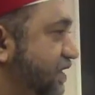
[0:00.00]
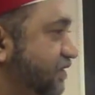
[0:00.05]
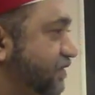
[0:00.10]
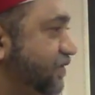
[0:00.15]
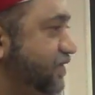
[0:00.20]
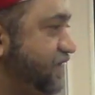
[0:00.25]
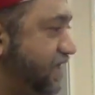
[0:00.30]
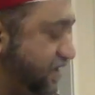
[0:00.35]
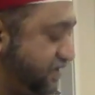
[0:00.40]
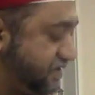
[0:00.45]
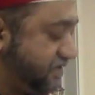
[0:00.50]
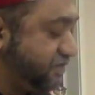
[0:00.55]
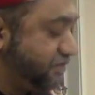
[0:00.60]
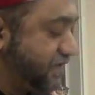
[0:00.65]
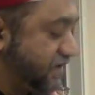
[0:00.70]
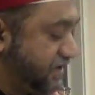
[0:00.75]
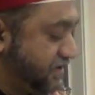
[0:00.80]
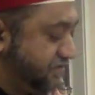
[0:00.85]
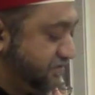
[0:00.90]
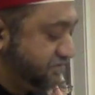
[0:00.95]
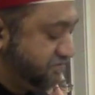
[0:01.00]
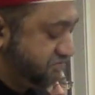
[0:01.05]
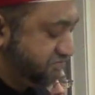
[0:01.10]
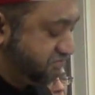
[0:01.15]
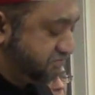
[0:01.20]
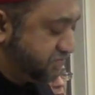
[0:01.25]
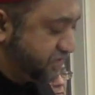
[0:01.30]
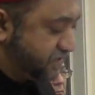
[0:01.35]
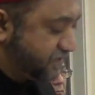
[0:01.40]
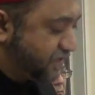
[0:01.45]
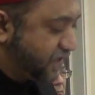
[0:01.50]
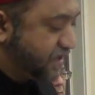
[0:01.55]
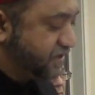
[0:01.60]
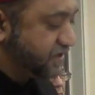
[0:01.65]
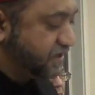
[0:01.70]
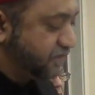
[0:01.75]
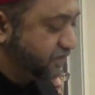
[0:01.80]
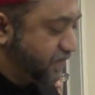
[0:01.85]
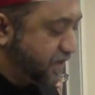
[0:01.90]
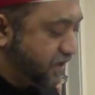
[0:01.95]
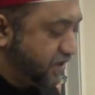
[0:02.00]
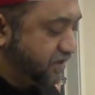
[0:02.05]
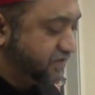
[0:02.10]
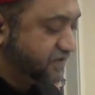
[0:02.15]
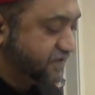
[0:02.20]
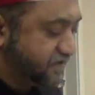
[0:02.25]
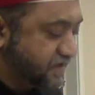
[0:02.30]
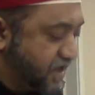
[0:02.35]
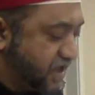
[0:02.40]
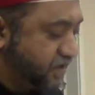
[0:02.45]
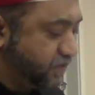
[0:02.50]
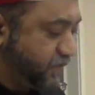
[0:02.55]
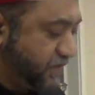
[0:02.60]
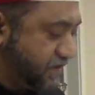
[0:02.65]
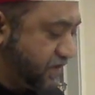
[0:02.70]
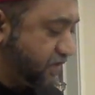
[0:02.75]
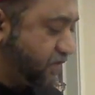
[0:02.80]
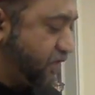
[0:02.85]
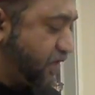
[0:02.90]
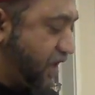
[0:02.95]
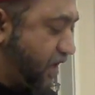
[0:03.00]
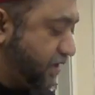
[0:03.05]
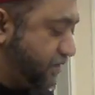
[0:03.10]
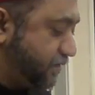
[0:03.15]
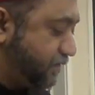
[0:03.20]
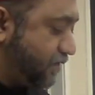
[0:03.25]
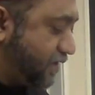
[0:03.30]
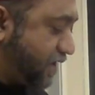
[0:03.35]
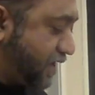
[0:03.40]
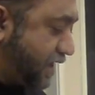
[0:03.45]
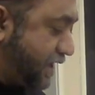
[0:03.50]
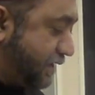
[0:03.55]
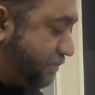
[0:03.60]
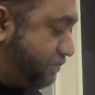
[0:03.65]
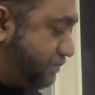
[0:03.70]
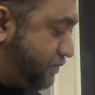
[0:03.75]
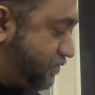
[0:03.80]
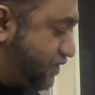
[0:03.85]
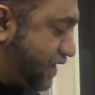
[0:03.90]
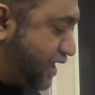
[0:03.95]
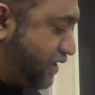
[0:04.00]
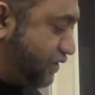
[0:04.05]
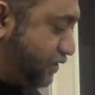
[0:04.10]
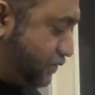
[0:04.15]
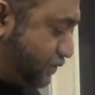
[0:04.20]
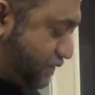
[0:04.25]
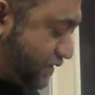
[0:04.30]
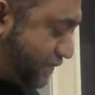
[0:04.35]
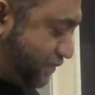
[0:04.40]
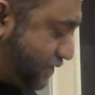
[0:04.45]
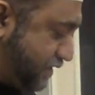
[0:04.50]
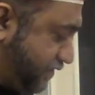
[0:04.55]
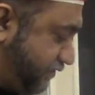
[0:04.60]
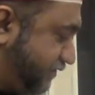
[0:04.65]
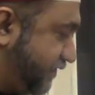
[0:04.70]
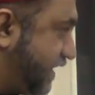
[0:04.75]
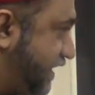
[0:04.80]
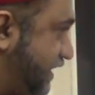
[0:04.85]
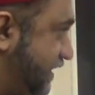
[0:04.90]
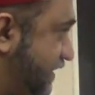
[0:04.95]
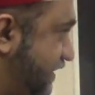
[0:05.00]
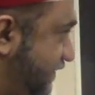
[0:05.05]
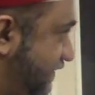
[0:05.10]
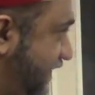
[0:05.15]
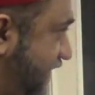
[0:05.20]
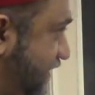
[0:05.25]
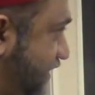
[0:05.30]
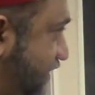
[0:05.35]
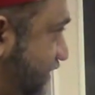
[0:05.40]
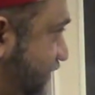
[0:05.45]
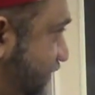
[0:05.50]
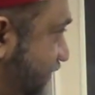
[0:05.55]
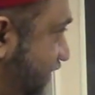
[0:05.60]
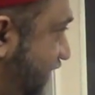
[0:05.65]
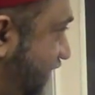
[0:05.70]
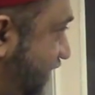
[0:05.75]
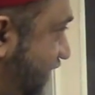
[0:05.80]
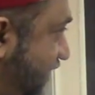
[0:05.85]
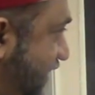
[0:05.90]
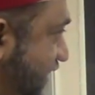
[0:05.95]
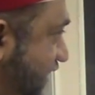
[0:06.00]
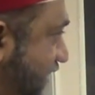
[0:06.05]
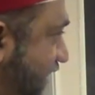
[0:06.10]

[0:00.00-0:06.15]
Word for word: So yes, but. So I thought, why not start with the Quran? So I'm trying to do something very difficult today.